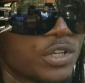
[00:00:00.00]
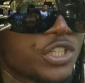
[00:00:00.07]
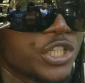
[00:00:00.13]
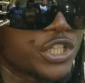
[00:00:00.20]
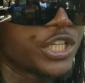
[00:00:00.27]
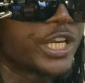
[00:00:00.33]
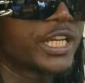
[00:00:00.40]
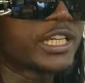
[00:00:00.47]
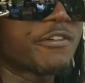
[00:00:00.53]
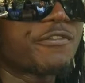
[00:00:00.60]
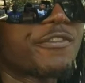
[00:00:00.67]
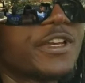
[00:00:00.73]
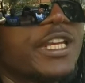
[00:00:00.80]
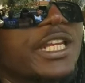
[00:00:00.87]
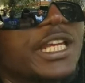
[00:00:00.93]
chichireta
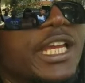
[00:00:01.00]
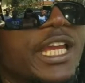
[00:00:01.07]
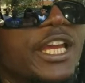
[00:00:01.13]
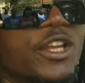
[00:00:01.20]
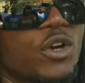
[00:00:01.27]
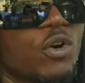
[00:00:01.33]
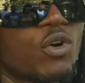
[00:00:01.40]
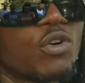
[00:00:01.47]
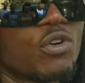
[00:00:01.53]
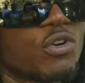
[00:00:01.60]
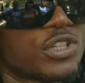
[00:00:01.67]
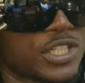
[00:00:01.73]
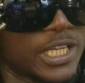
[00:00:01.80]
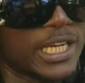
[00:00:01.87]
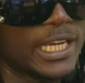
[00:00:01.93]
feeling eyo
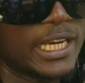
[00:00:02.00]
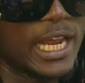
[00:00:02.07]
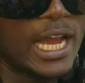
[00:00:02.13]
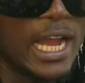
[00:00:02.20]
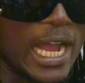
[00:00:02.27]
okitegeera